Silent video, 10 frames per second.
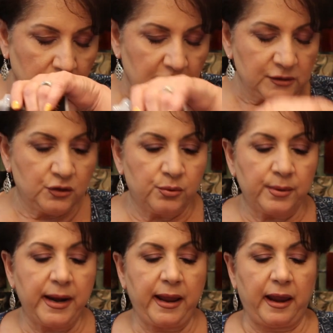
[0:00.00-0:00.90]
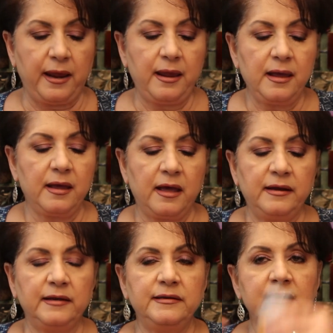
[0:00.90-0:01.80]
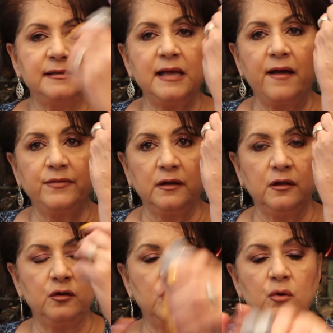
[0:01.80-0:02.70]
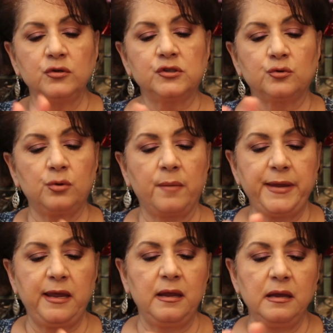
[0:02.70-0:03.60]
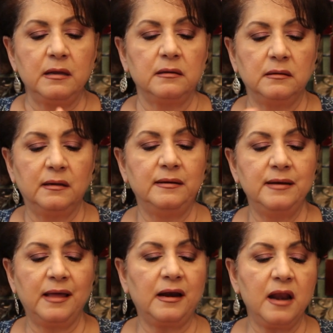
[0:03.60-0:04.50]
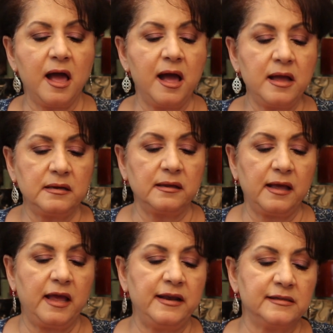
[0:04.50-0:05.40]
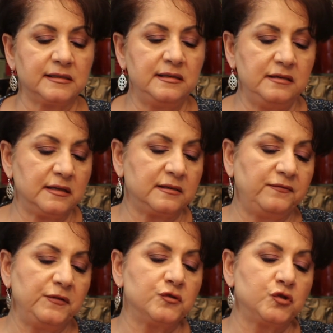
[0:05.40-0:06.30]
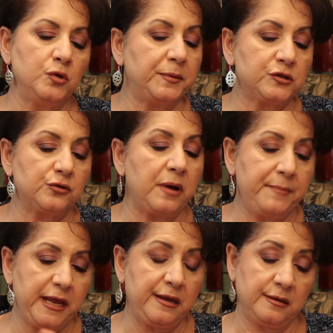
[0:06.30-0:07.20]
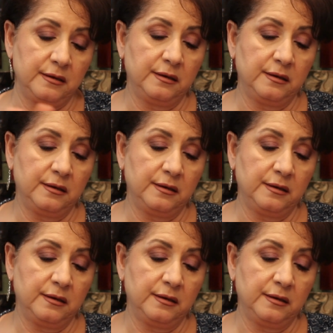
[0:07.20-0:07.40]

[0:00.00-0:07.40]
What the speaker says: it's gray, and it does have the little scrubby, not a lot, and it doesn't feel super scrubby.